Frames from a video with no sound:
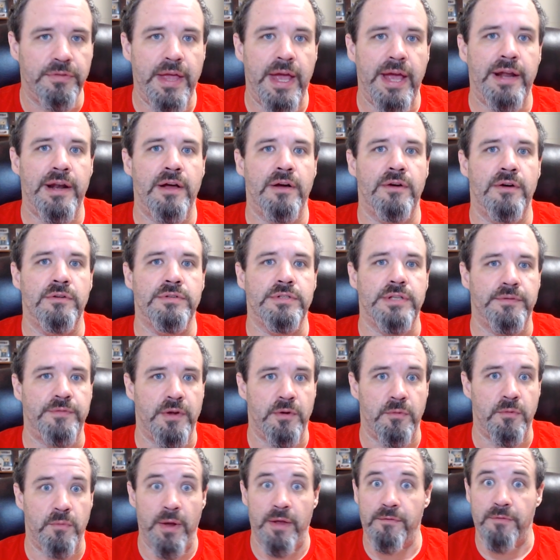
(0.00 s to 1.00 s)
Thanos if
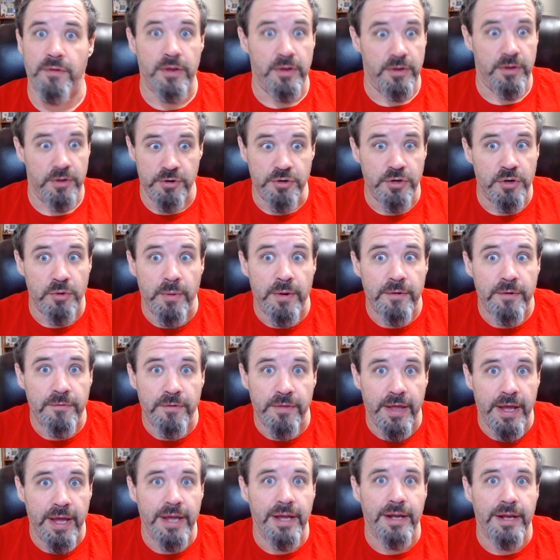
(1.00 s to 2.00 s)
he should have went
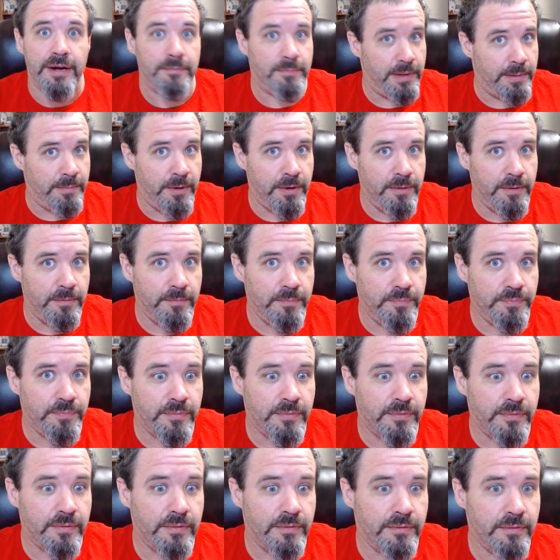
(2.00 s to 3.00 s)
for the head. Remember?
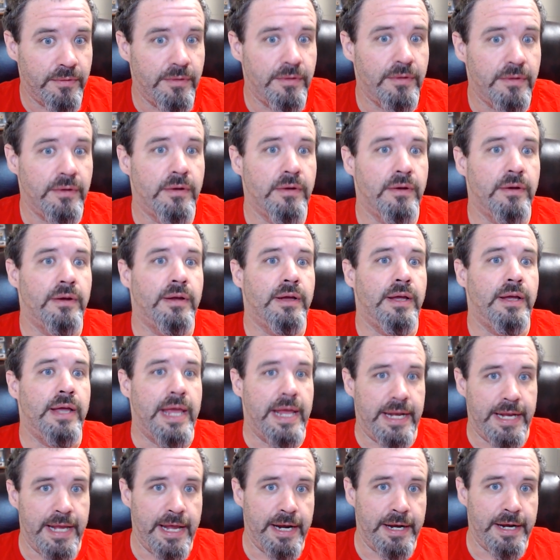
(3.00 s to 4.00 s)

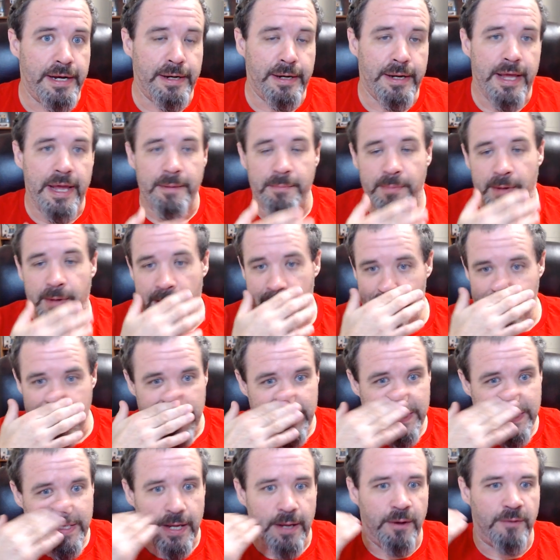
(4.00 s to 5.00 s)
He didn't. He blames
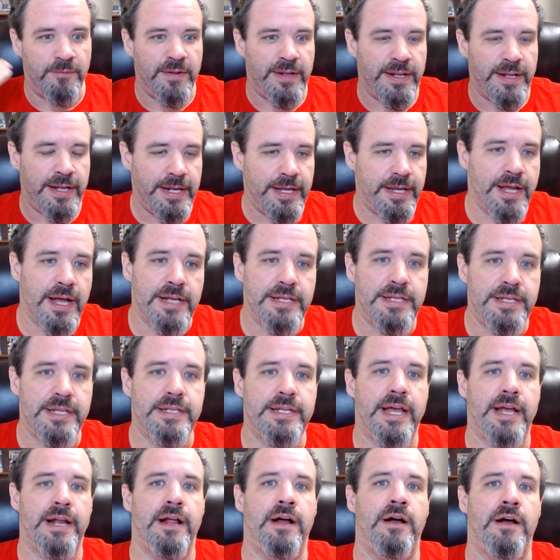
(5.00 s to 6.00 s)
himself and then he cuts
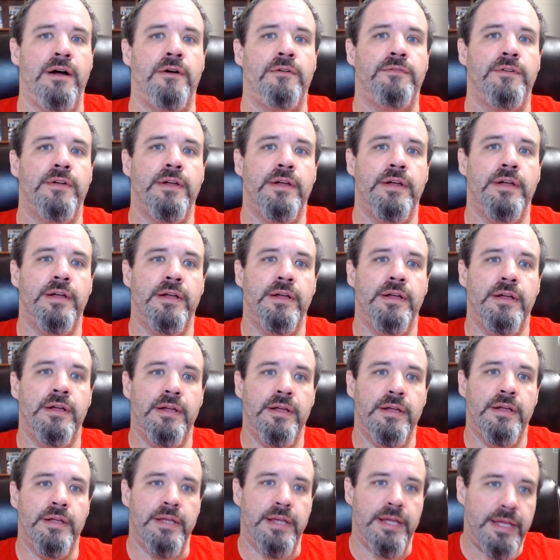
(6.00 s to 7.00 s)
his head off.
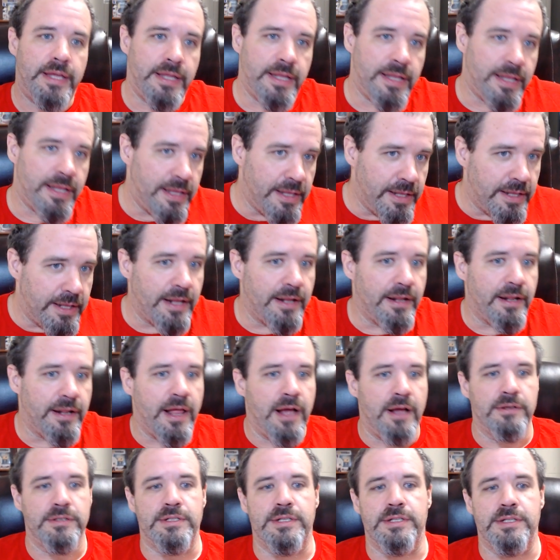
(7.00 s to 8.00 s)
They
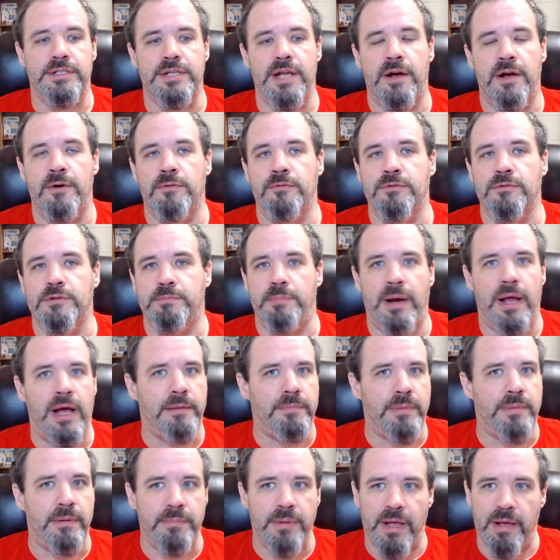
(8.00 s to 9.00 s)
lost the stones,
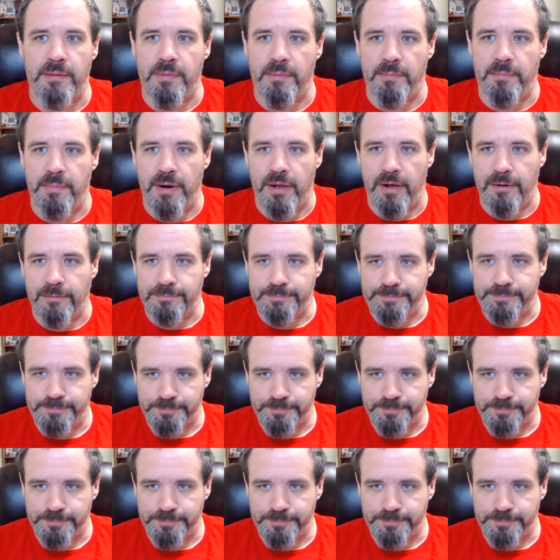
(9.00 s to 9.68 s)
blah, blah, blah, blah, blah.